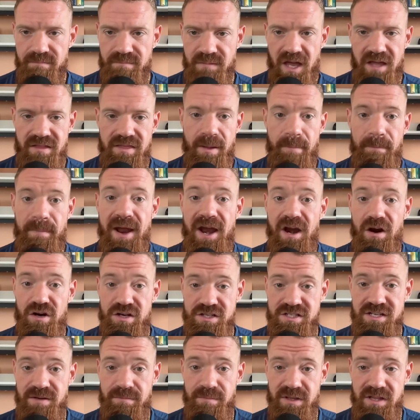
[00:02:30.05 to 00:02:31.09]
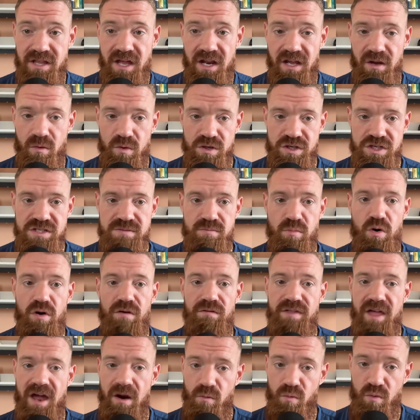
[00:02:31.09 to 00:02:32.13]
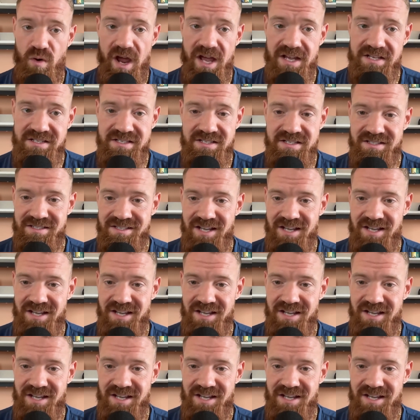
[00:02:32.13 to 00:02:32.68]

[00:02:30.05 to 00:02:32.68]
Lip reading: and the parasympathetic, which is more of that rest,